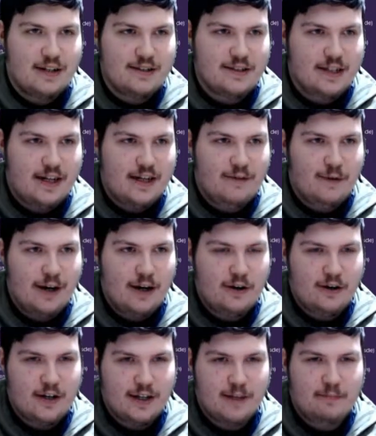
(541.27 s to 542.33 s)
If we look
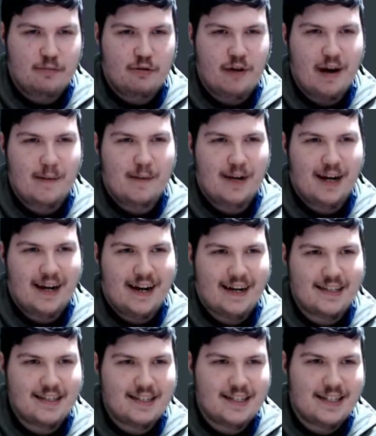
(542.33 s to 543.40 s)
at the Premier League
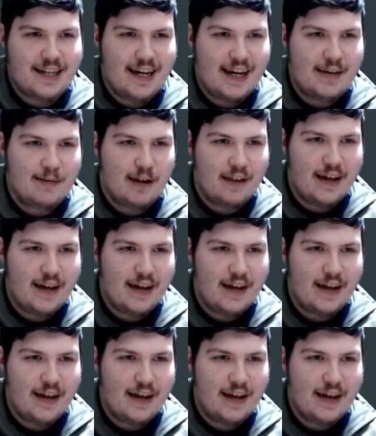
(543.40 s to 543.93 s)
table, they do